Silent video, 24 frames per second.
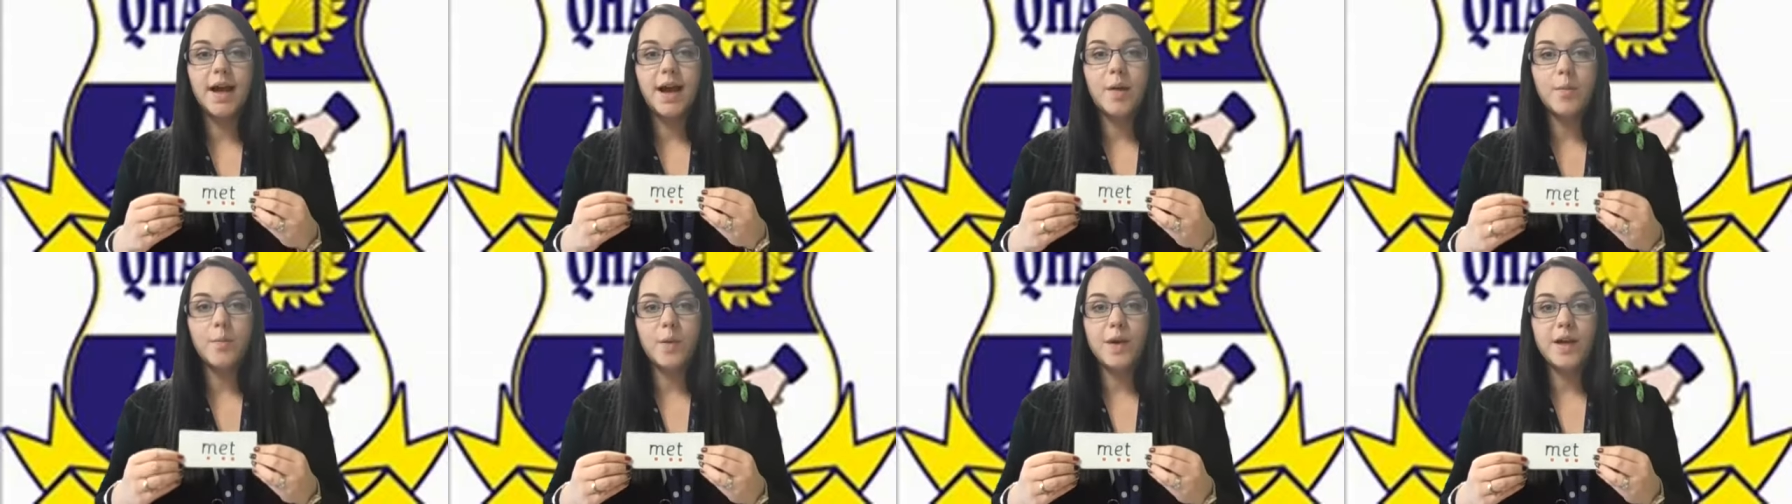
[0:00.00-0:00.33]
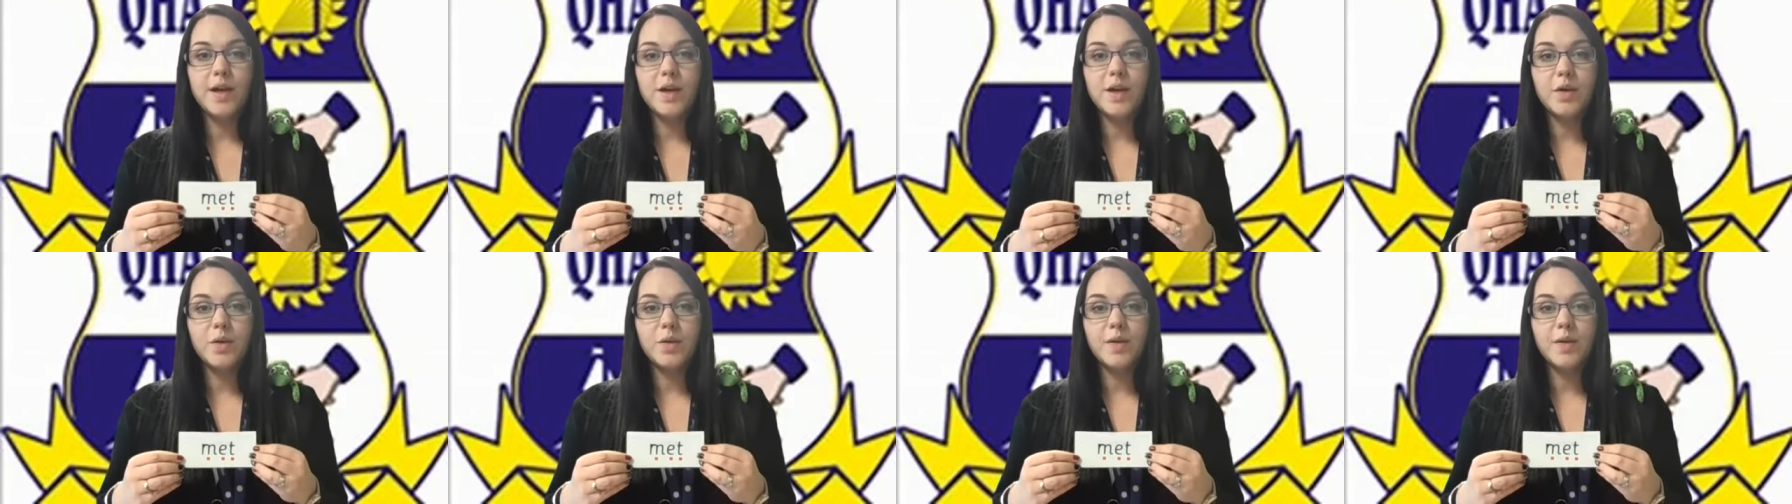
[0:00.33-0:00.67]
And
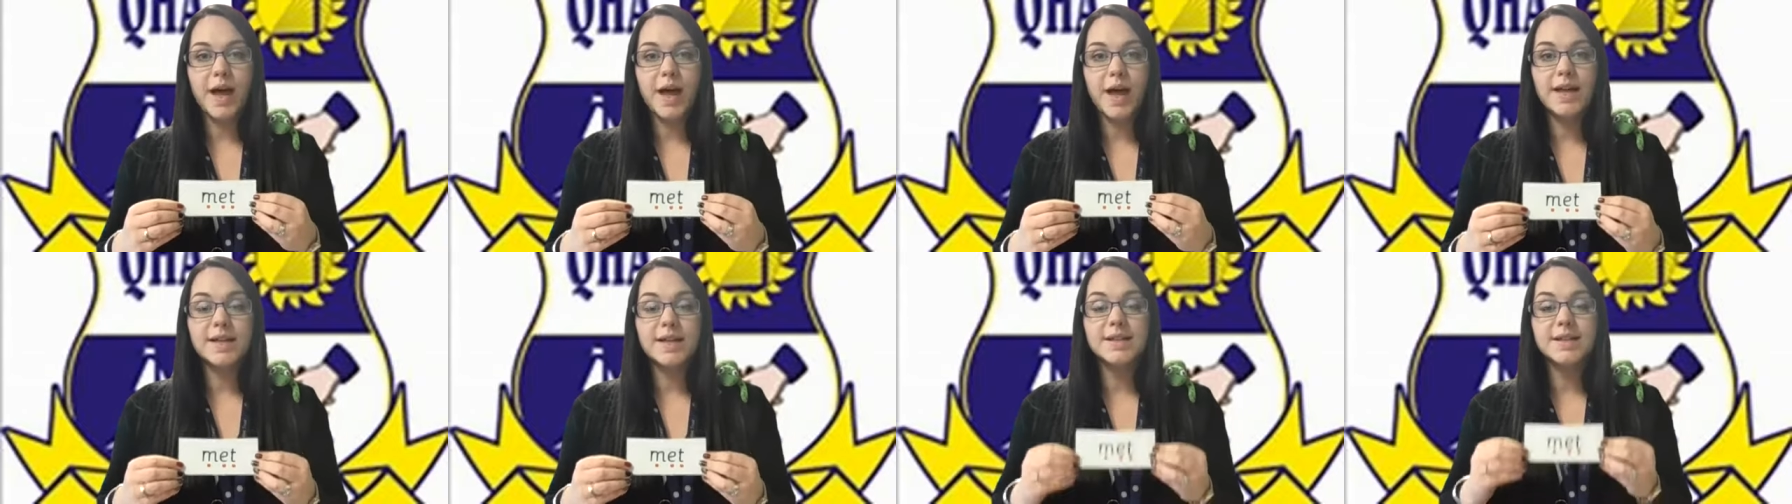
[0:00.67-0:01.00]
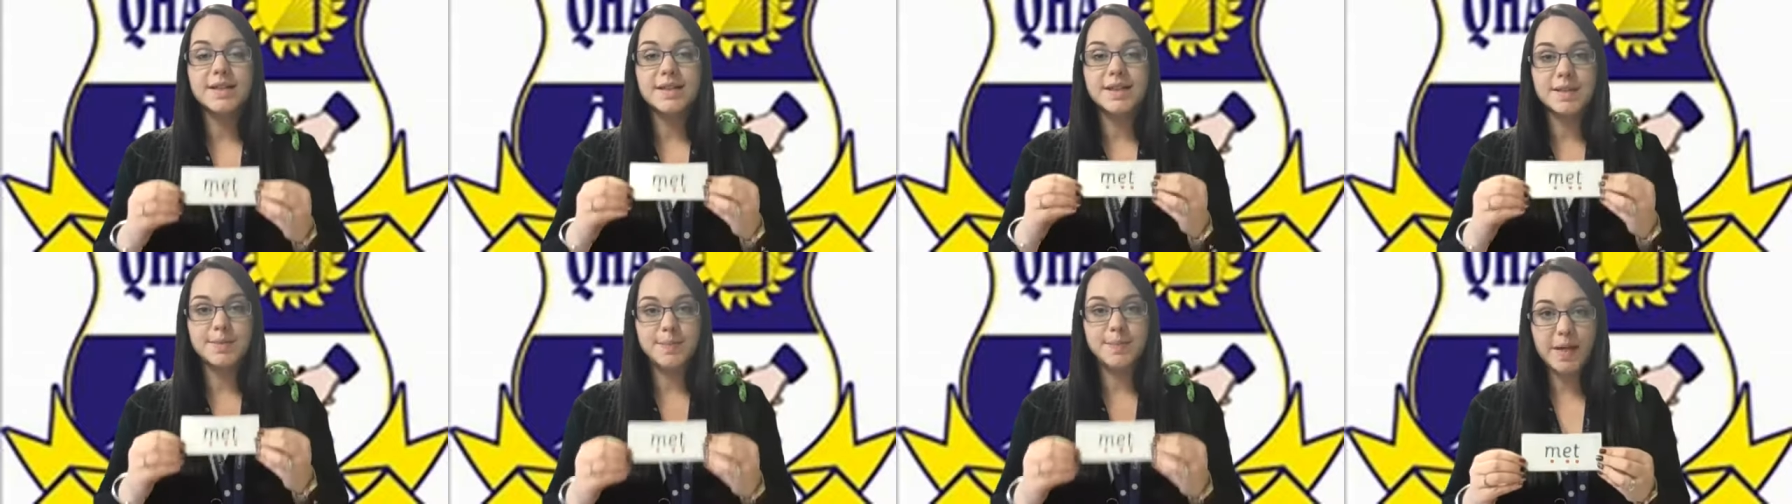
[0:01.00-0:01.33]
we call that
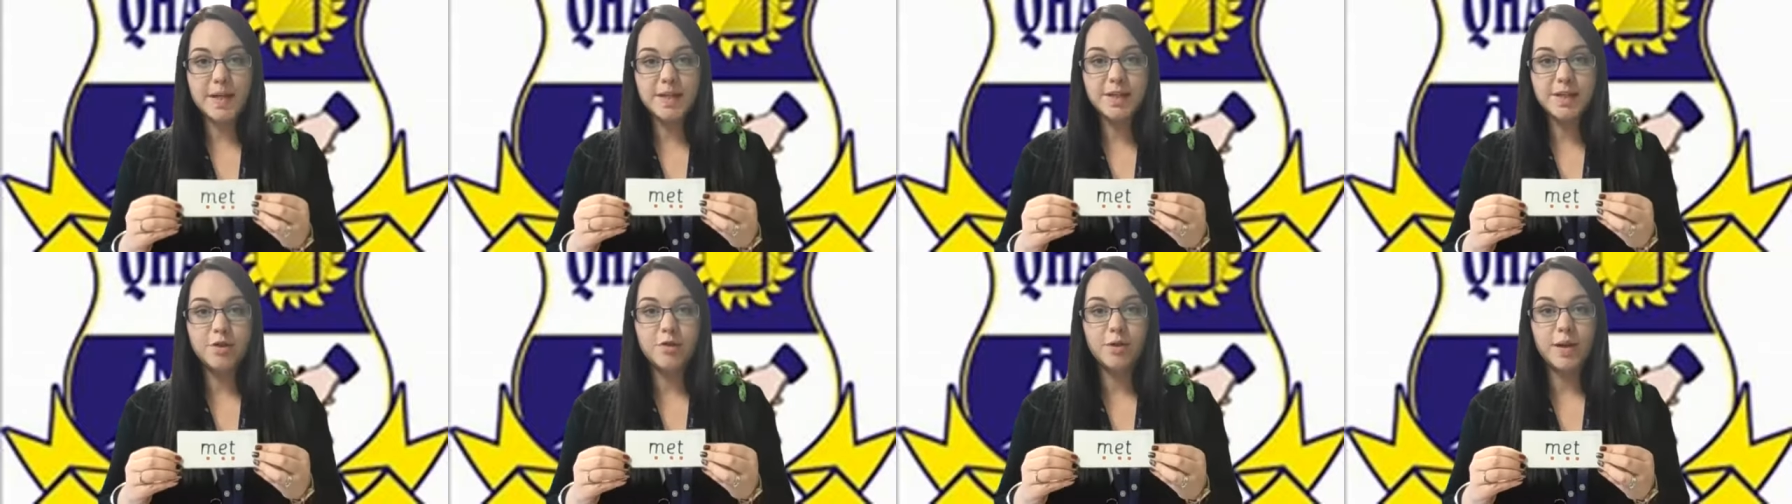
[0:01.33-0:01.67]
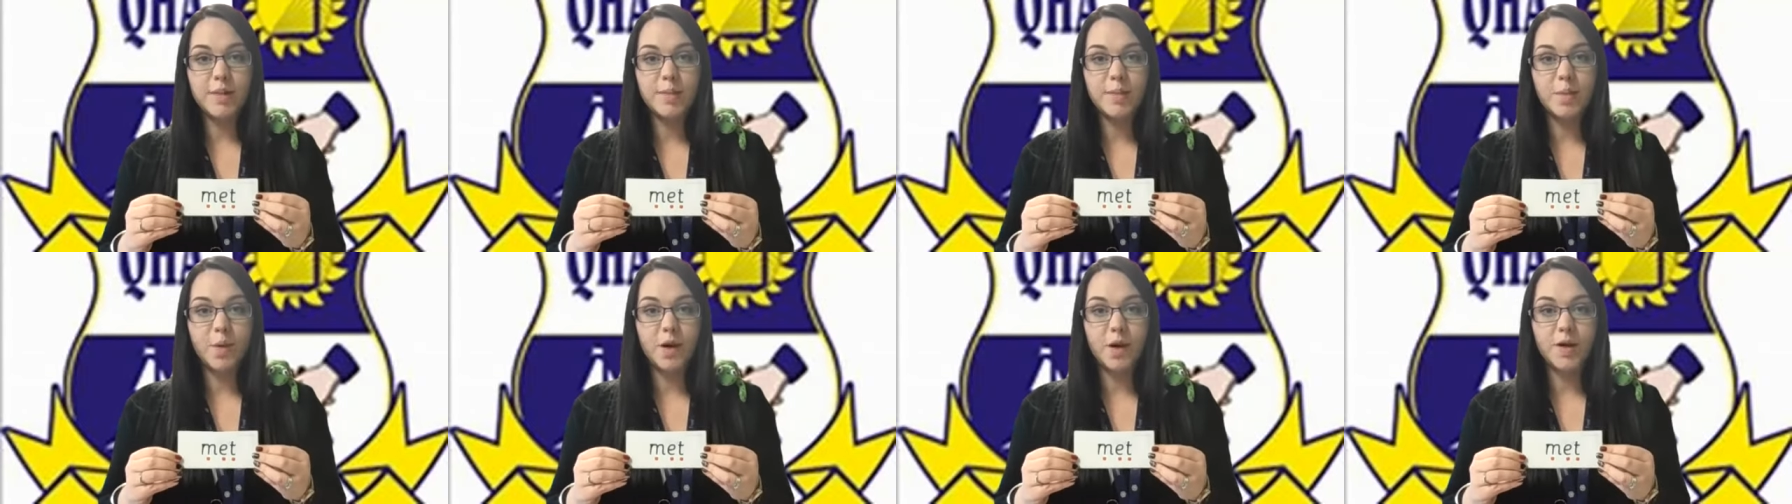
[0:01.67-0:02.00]
speedy
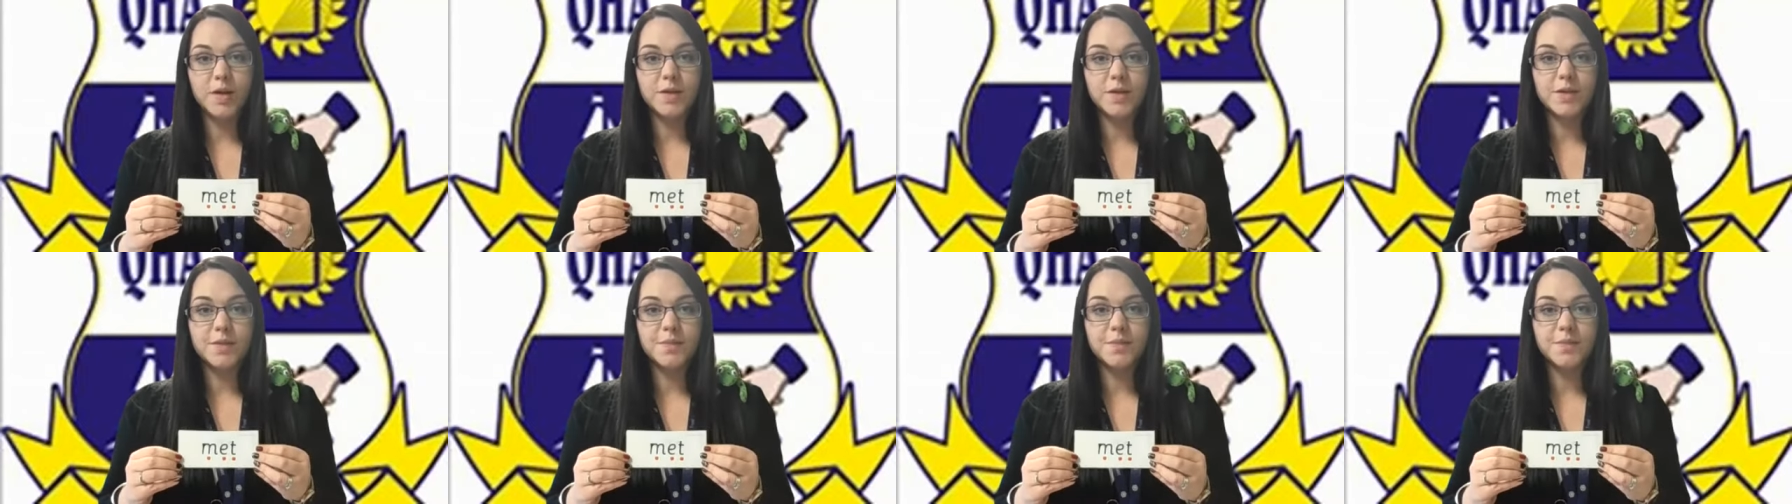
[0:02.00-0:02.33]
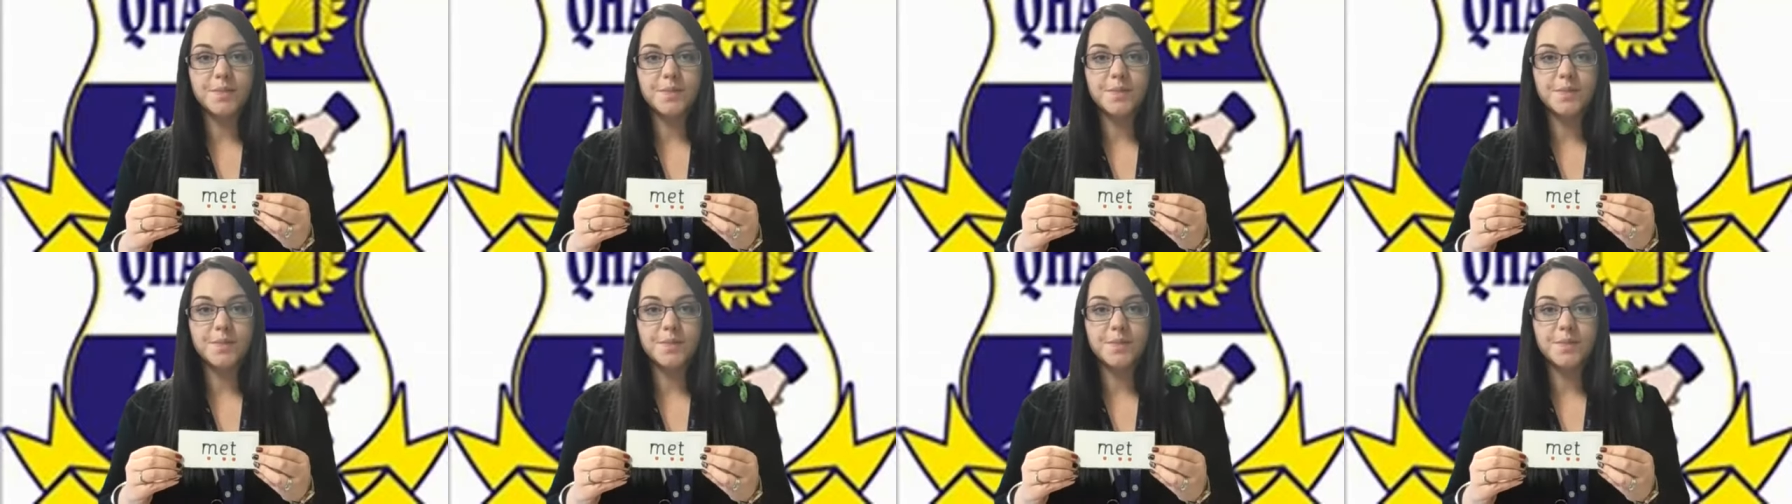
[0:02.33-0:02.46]
green word.